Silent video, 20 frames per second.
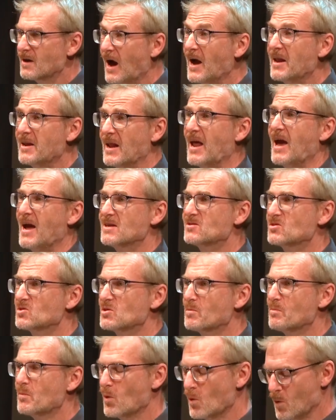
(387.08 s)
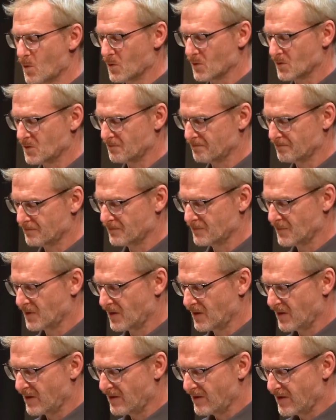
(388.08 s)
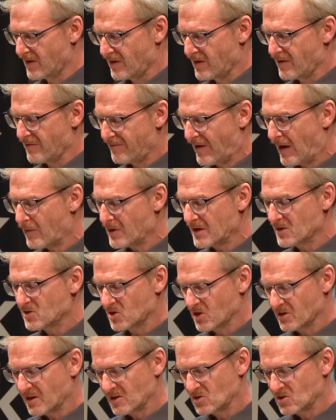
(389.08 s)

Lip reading: And it has support. Farrington